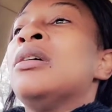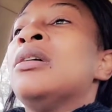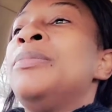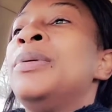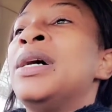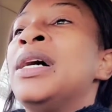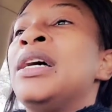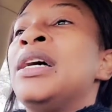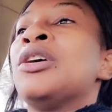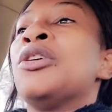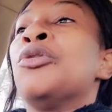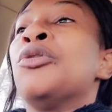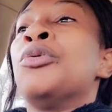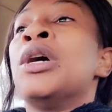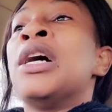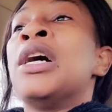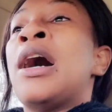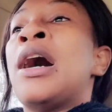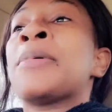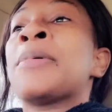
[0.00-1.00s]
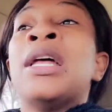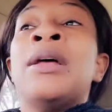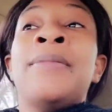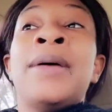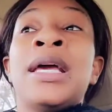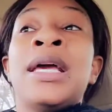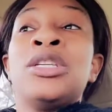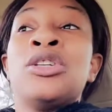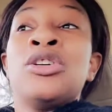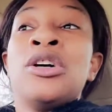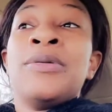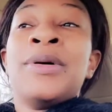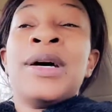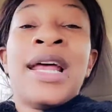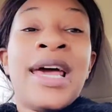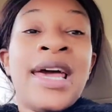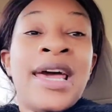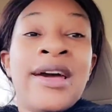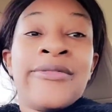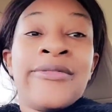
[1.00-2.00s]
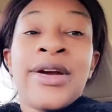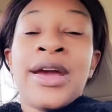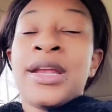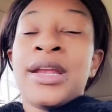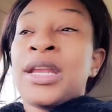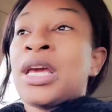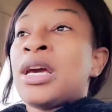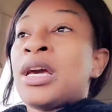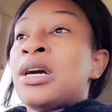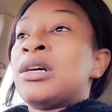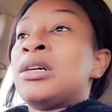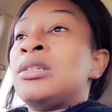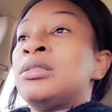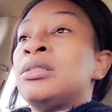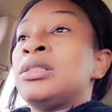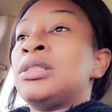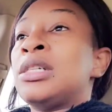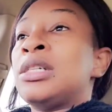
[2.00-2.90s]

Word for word: But I'm gonna make do with what I have right now.